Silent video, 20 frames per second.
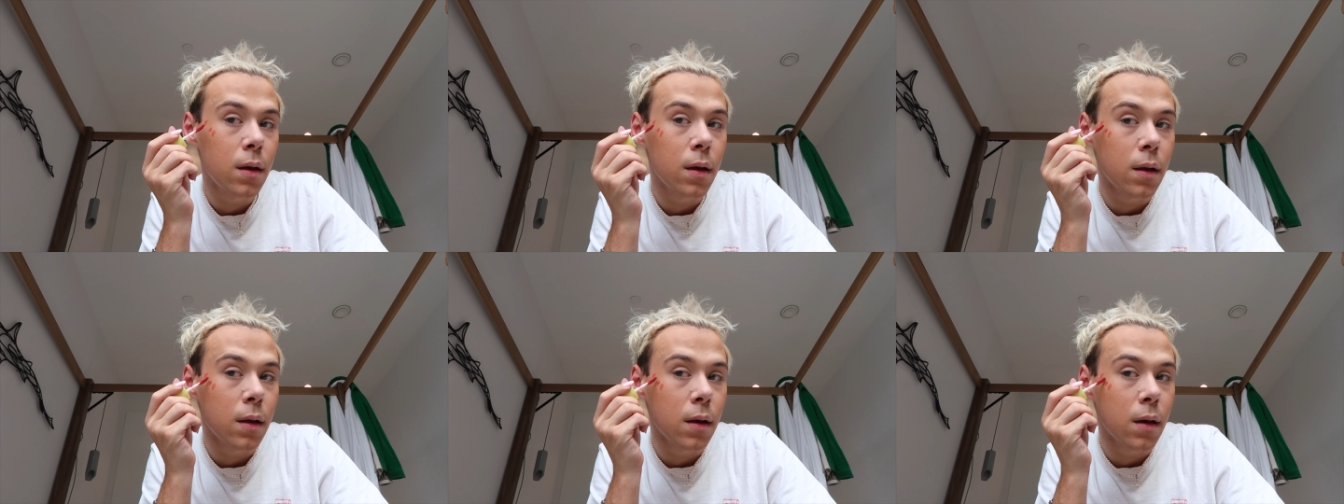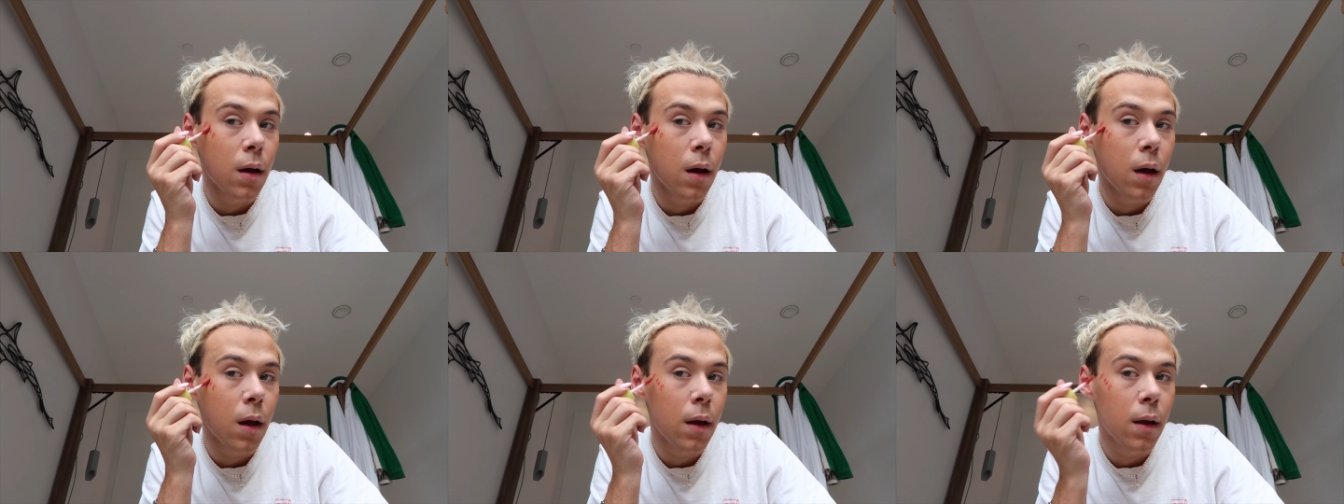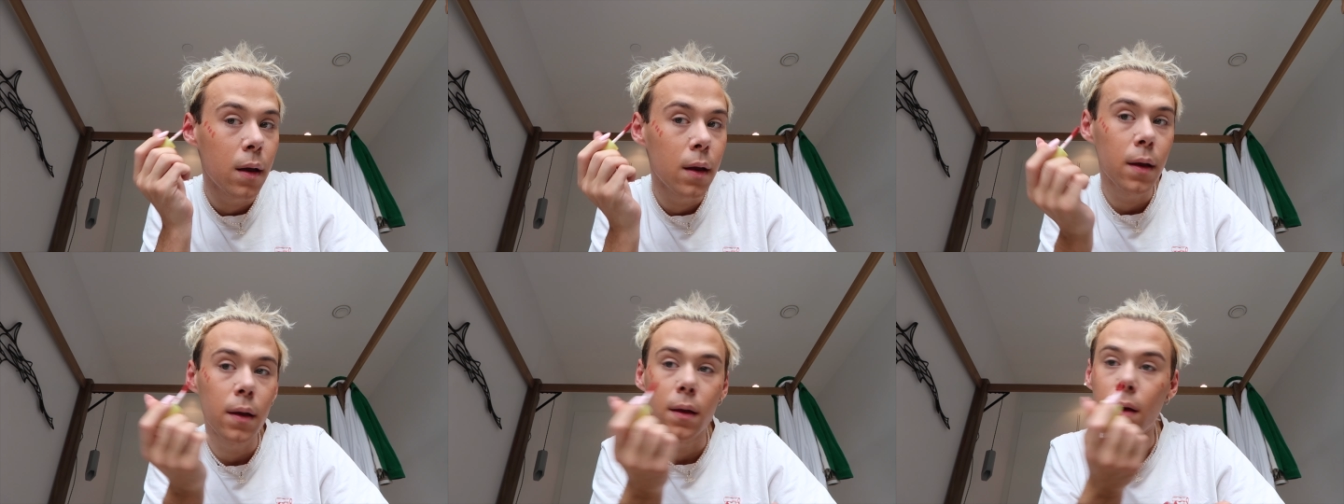here,
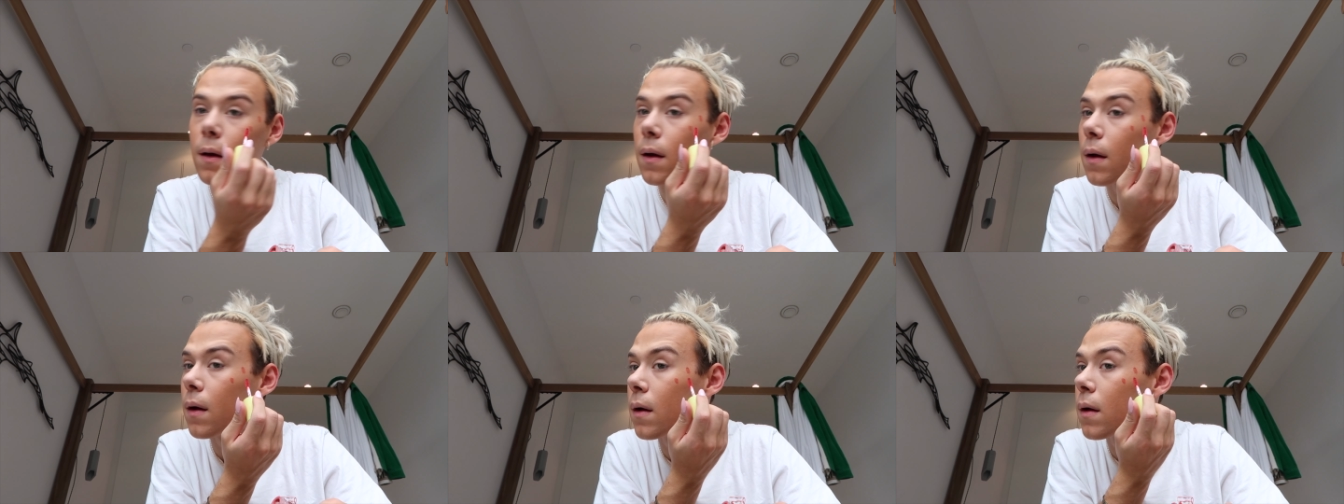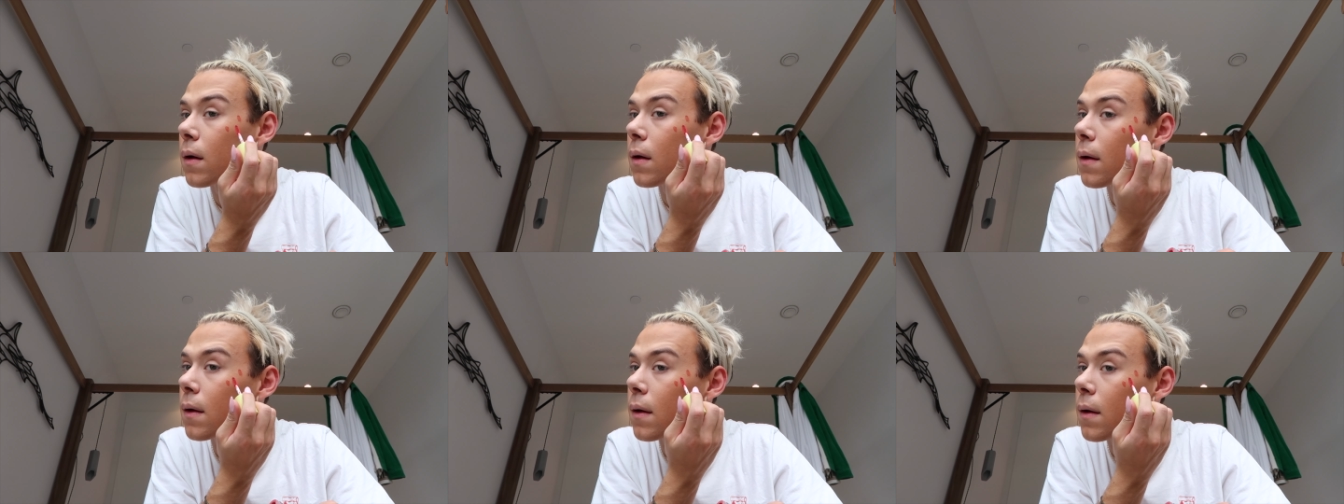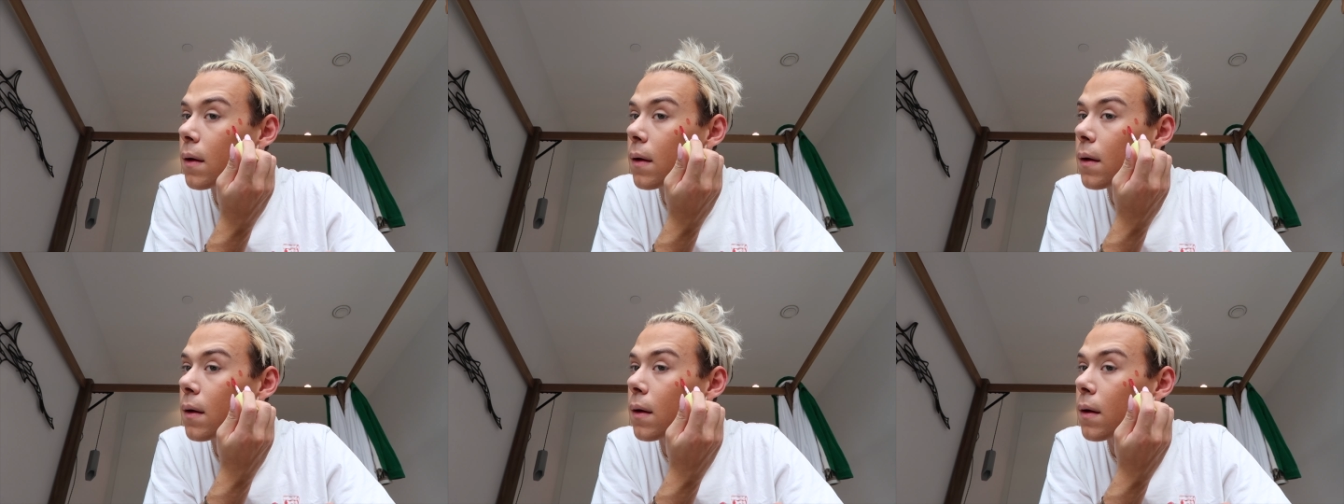here,
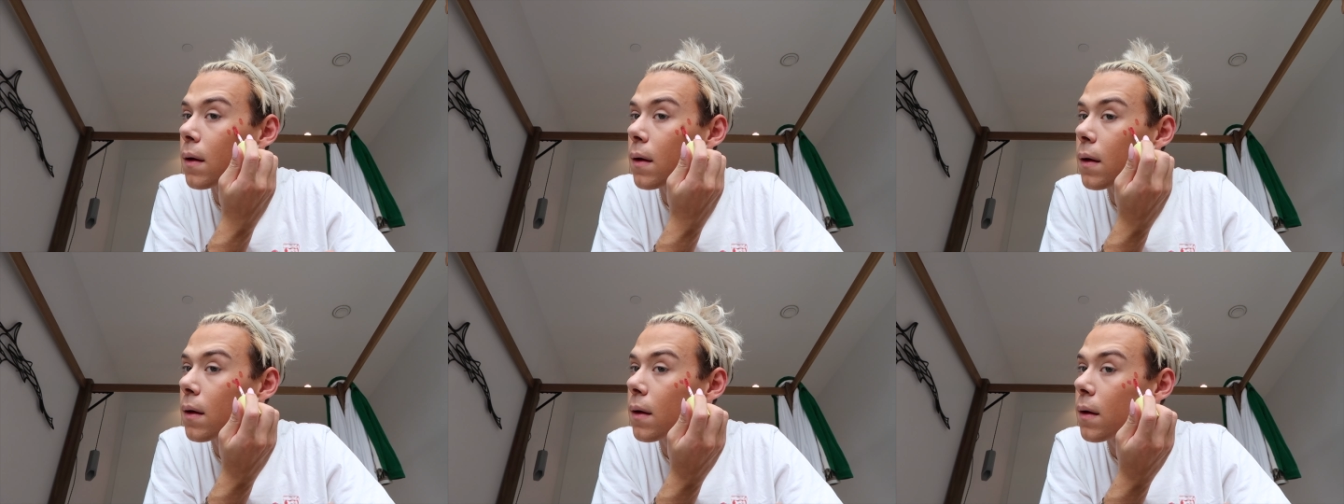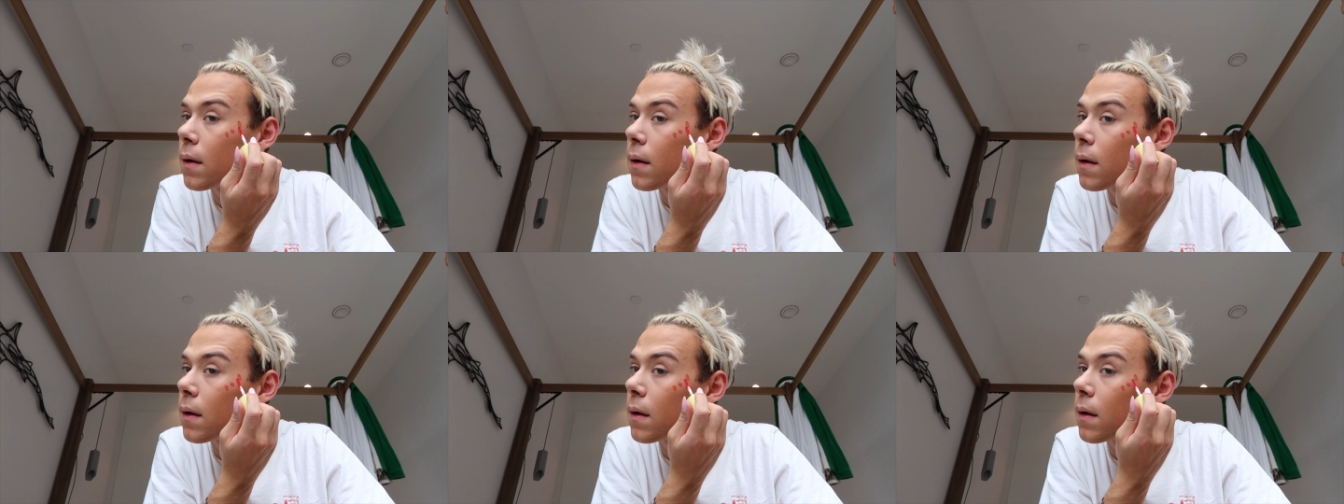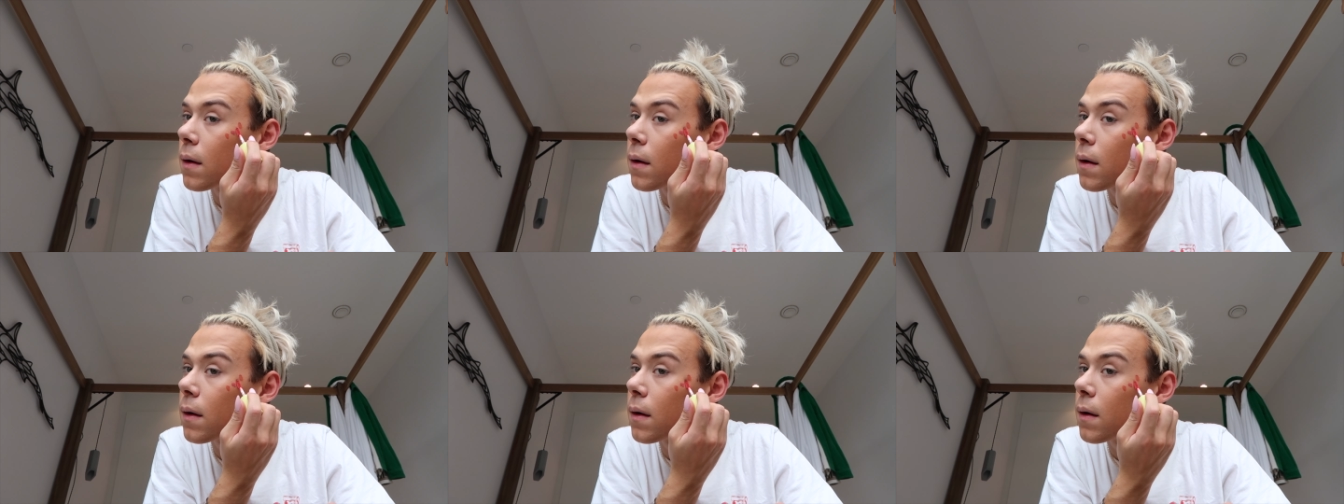here,
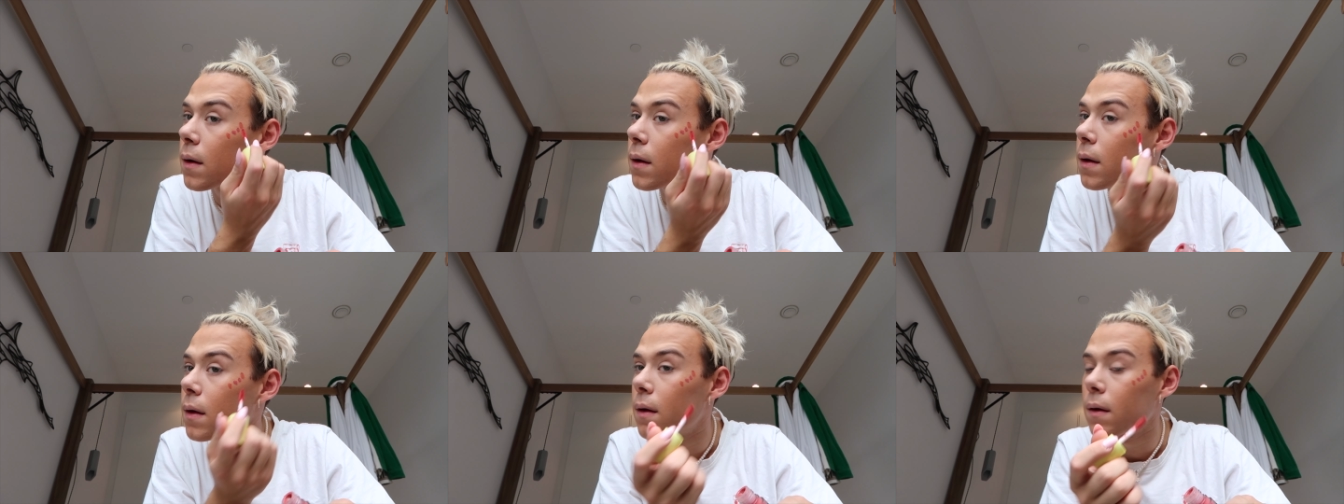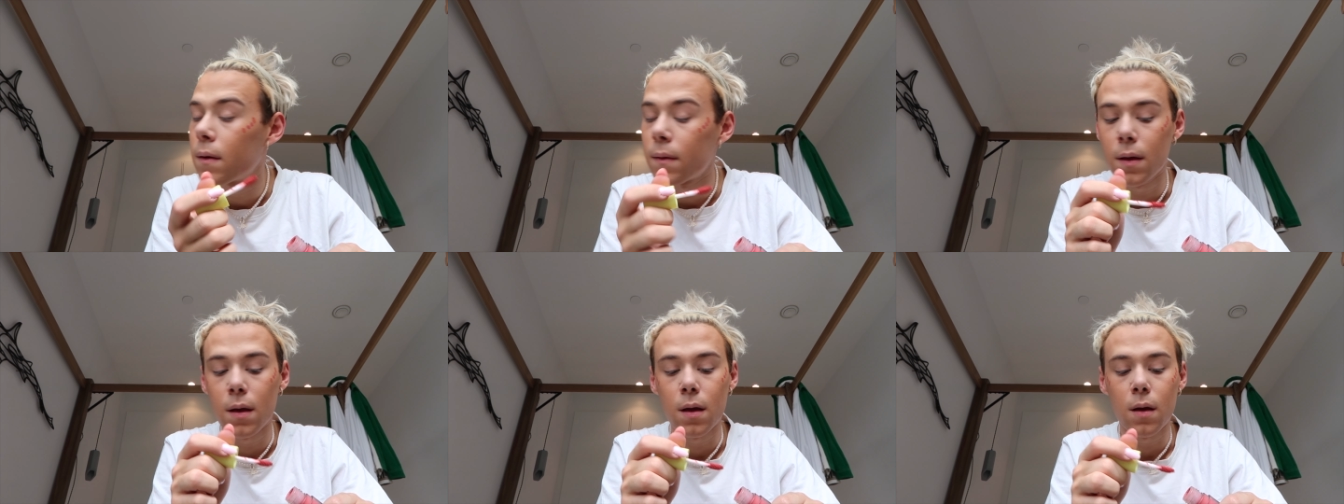and here.